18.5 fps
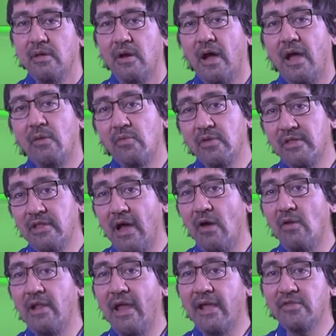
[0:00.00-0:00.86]
I would
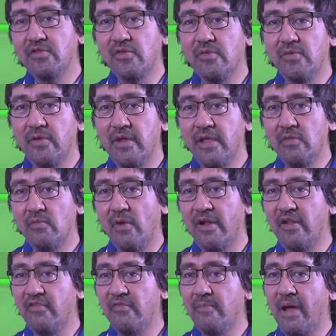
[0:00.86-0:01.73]
now like to read
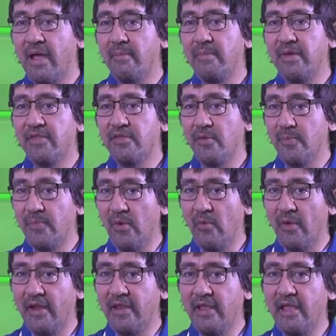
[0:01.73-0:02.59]
one of my
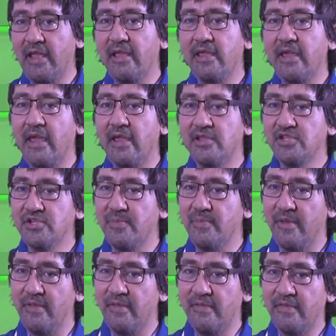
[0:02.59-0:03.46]
mythopoetic
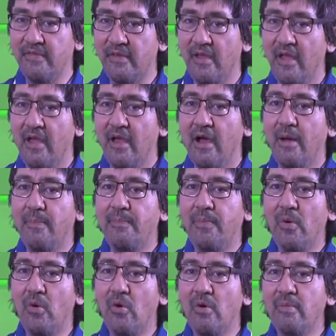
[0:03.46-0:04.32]
engagements, a
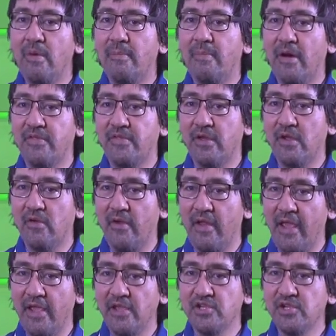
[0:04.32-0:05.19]
poem about the
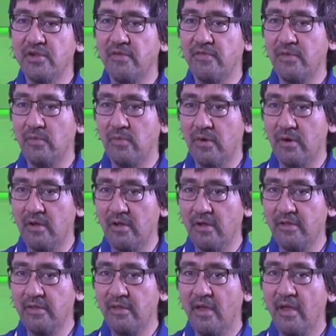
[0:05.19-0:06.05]
creation of the
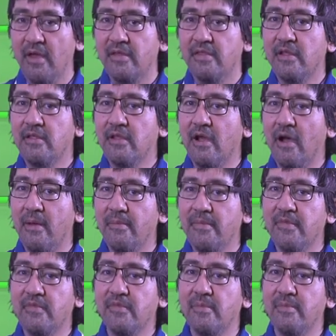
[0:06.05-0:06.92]
world that
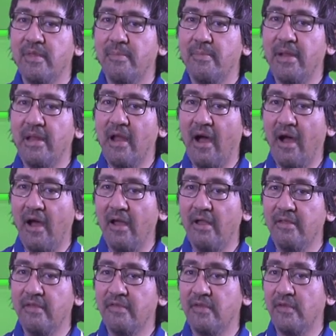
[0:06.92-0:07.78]
comes from the
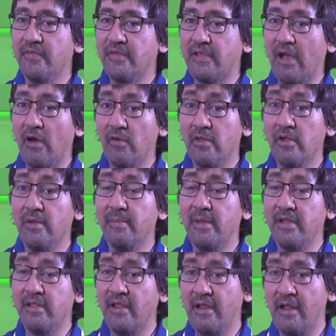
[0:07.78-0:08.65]
Bilaans of southern
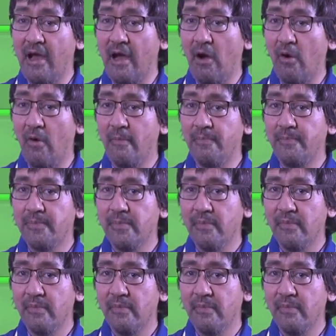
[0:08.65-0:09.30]
Mindanao.